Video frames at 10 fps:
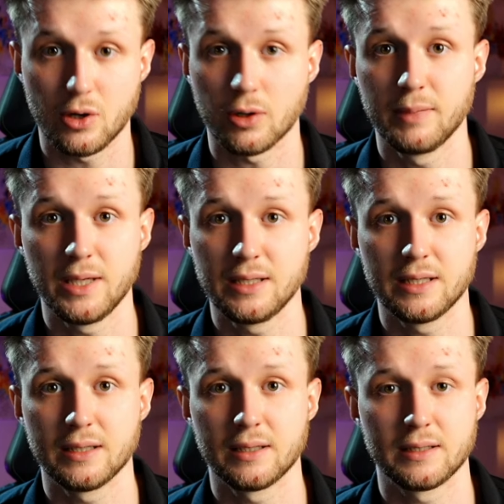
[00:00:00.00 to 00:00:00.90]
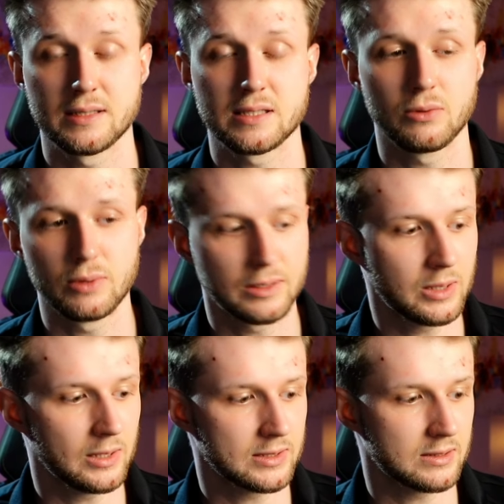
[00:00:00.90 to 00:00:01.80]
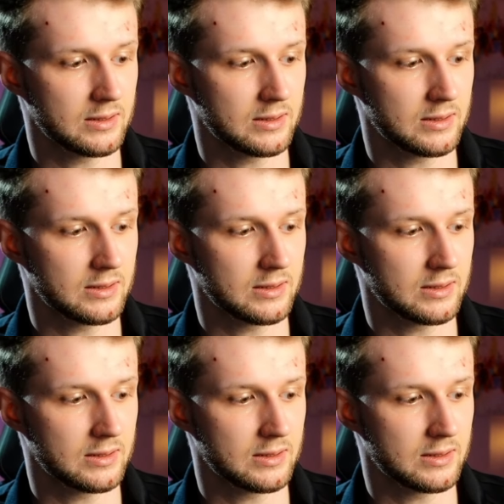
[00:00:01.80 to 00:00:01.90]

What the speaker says: media, and so it costs